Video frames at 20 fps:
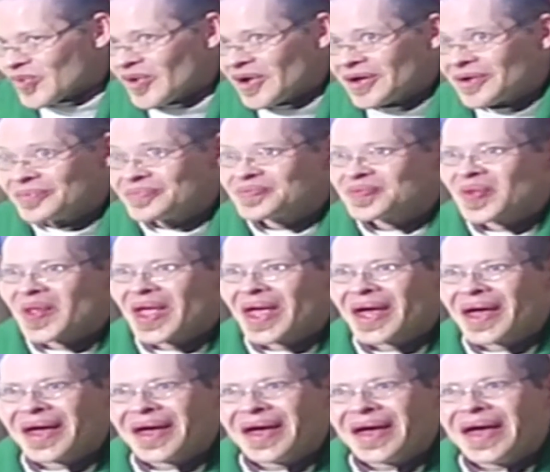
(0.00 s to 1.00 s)
Well,
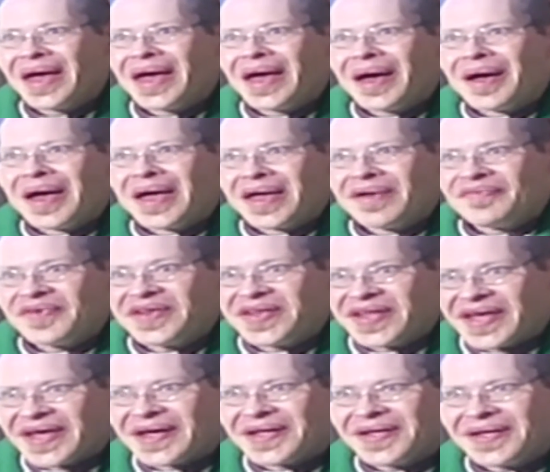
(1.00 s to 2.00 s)
if he
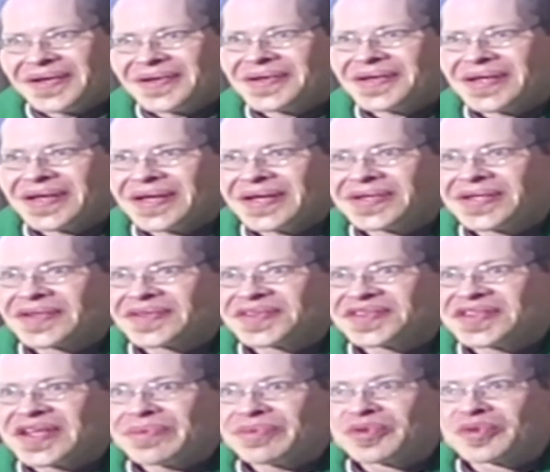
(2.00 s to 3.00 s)
did, it doesn't
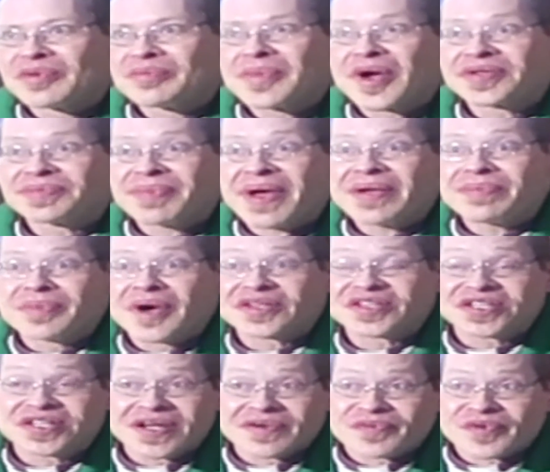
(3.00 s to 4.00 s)
seem to have made
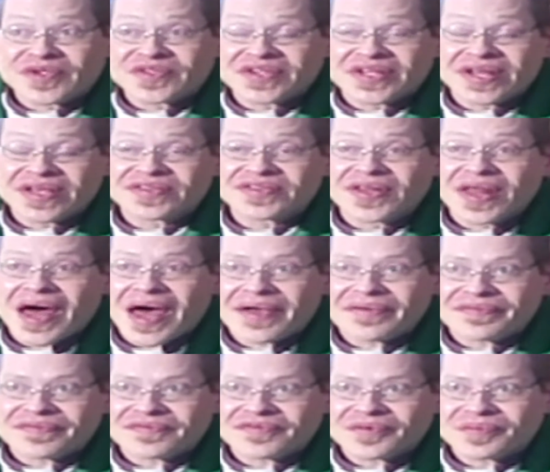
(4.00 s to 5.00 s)
much difference in his
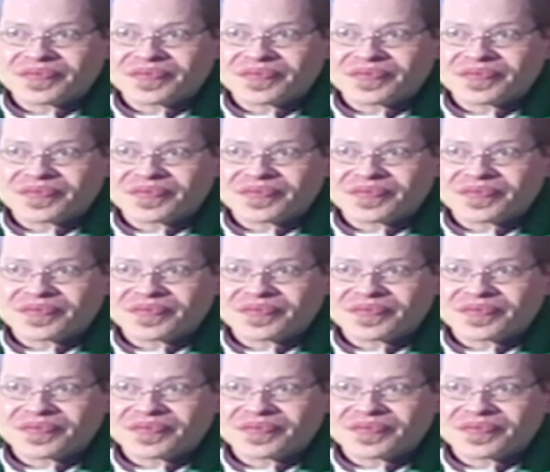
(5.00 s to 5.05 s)
life.